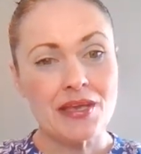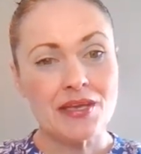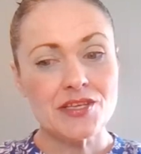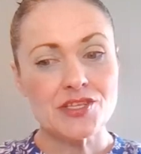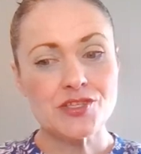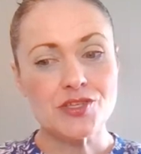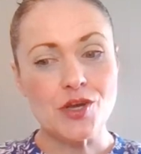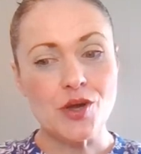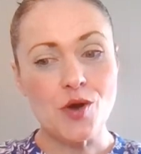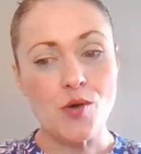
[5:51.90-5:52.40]

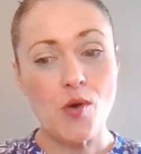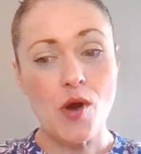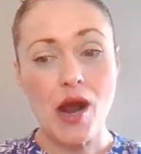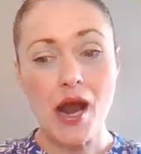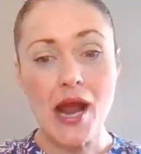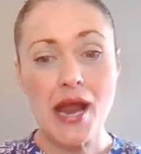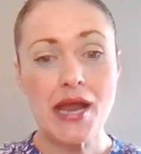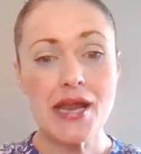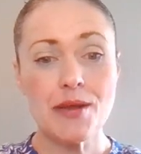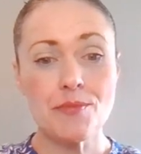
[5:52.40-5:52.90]
So
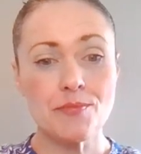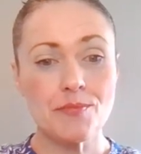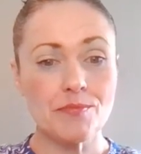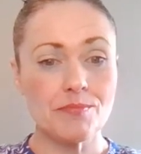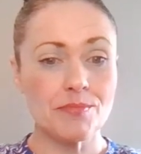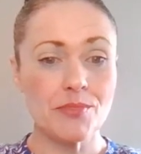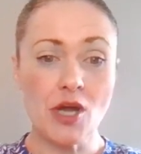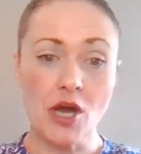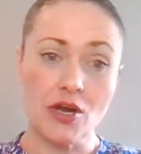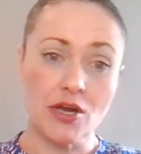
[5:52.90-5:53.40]
I am
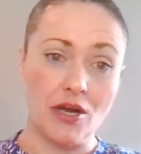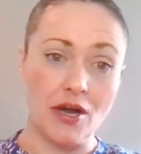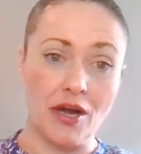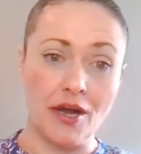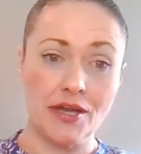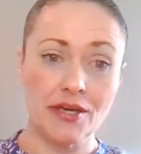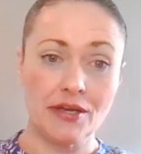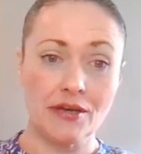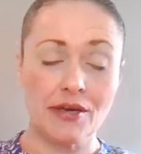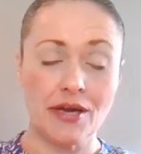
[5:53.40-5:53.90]
not
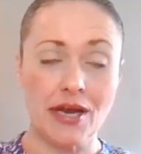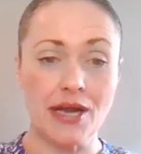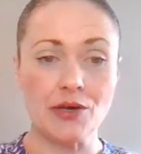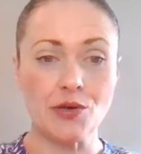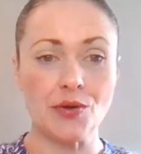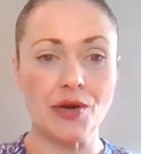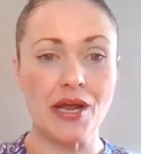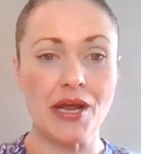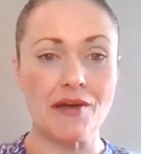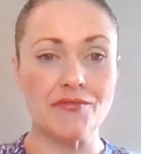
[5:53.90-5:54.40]
God. I
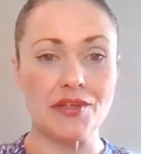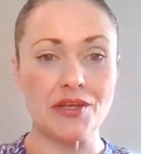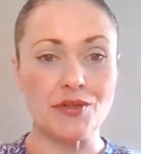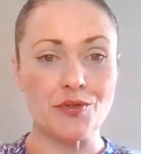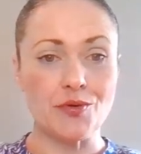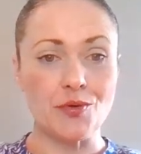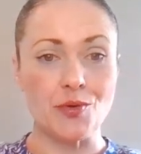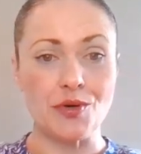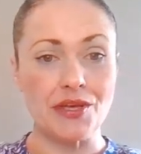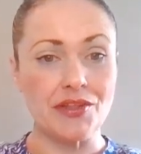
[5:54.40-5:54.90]
don't have the
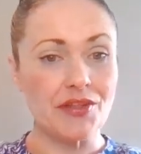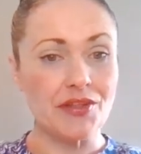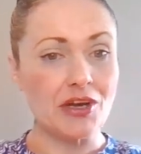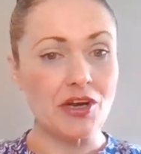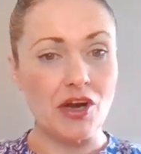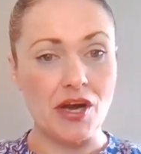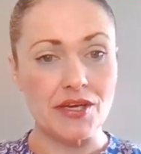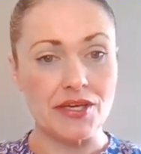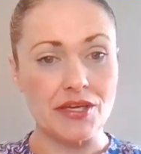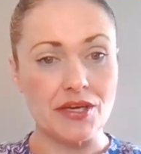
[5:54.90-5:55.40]
authority that
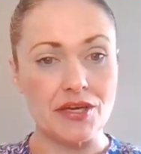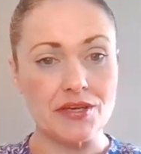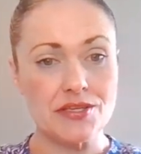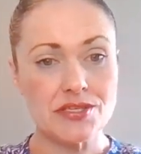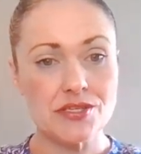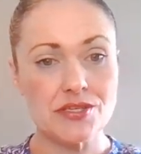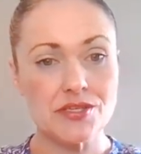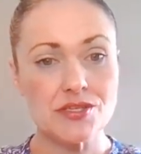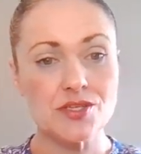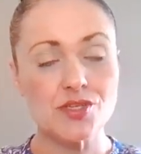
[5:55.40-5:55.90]
God
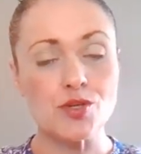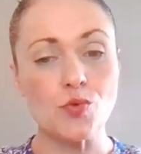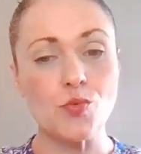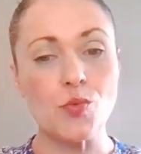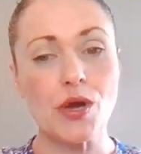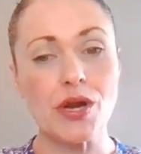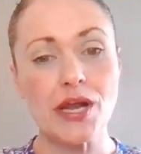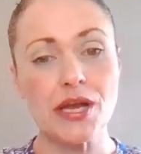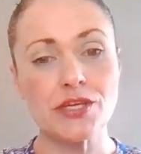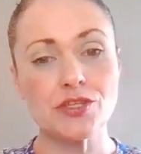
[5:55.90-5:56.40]
does. So
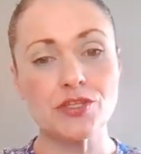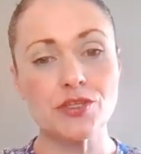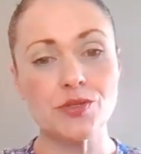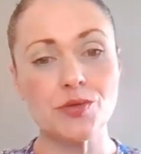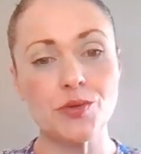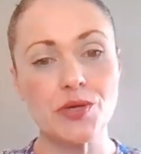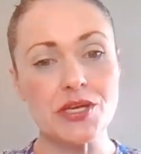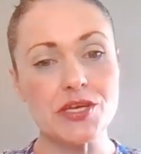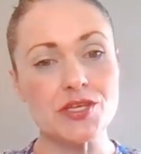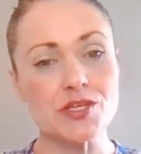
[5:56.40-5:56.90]
what I
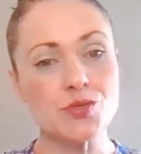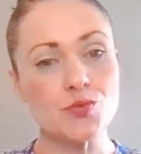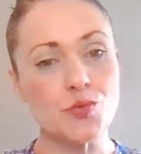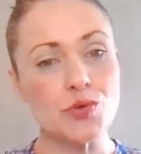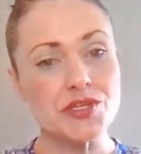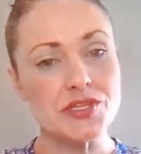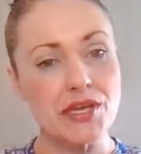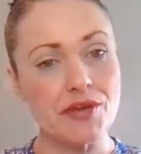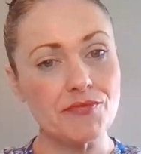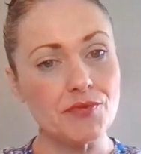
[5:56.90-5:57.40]
do is,
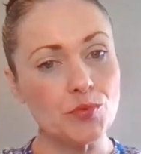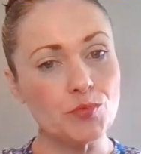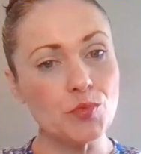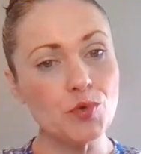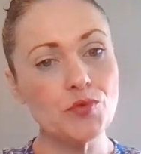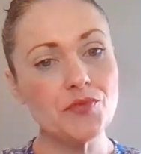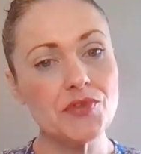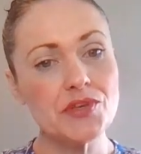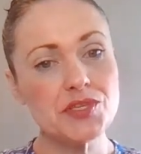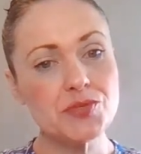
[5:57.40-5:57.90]
once I've
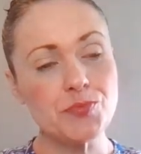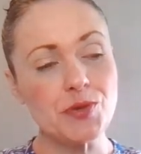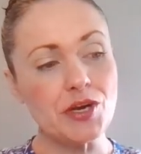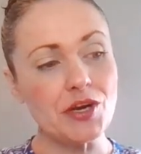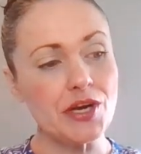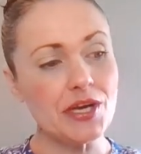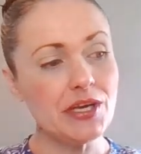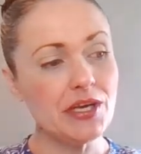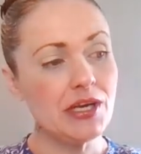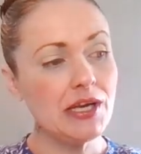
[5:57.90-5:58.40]
removed the
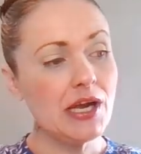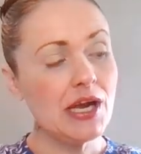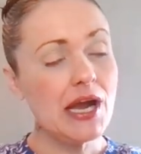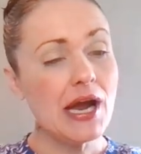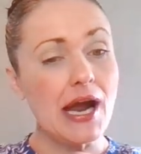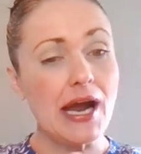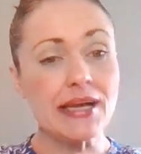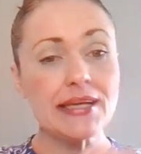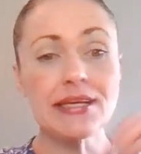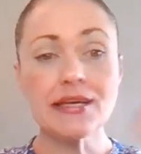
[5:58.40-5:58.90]
spirit,
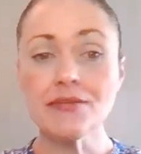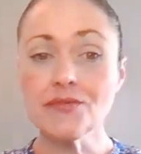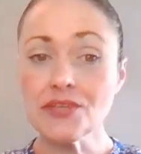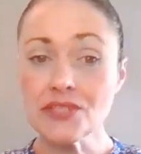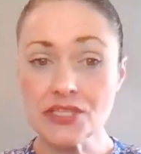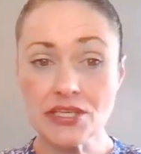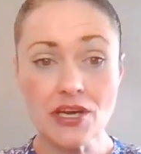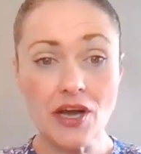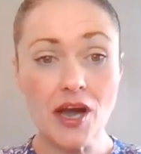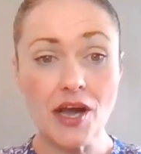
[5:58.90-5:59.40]
I give it
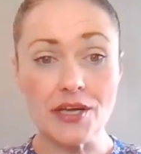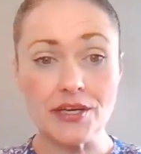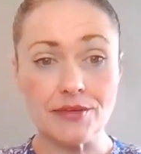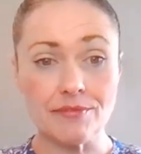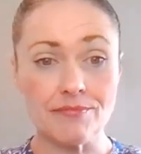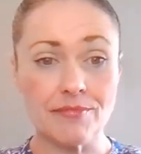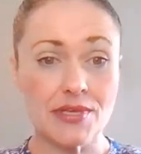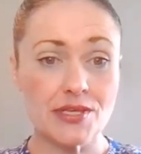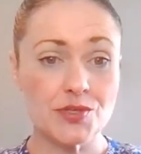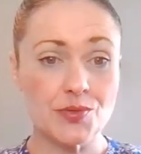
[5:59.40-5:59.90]
to God.
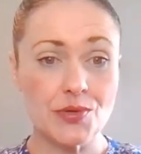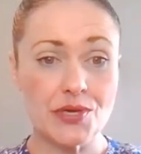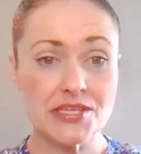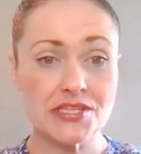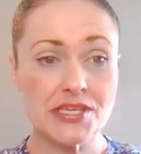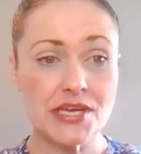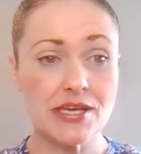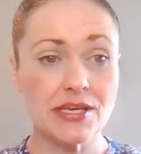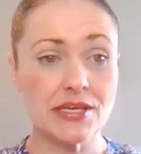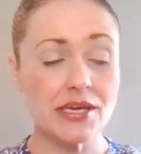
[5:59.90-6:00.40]
That's what I
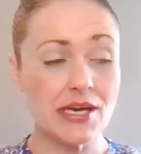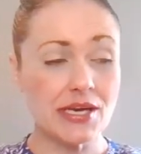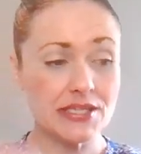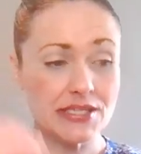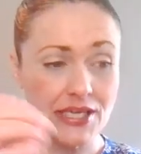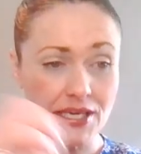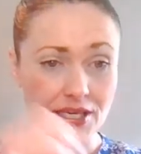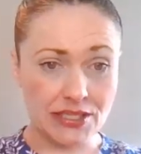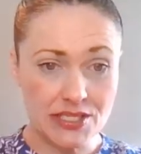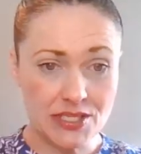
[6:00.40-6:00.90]
say. I
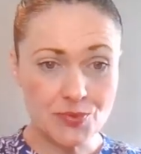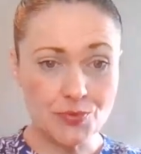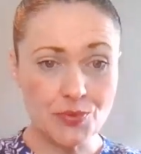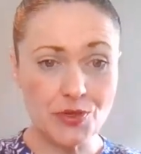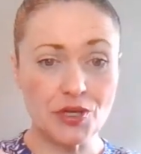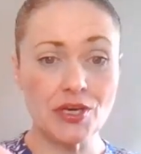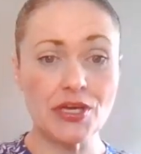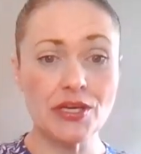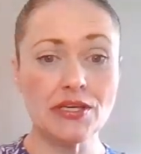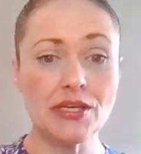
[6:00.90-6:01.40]
take the
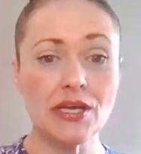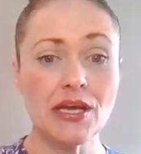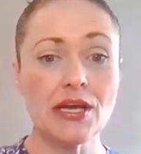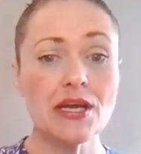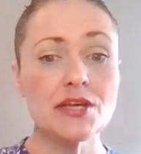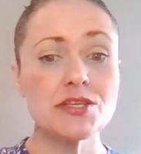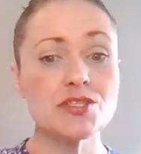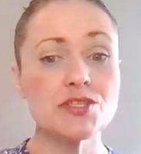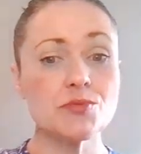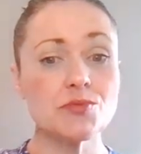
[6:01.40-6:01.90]
spirit.
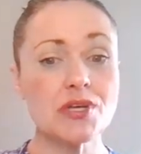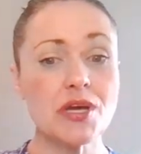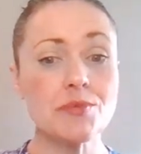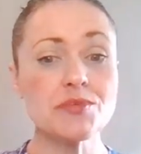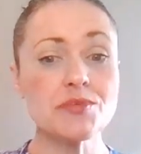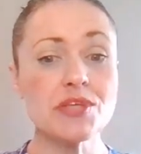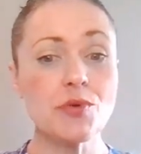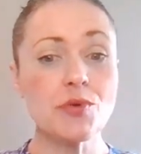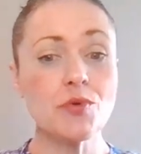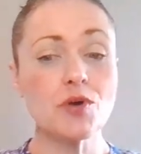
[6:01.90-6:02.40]

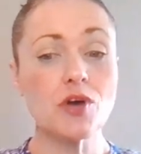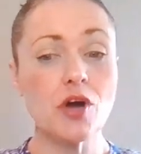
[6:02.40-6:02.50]
Sometimes I will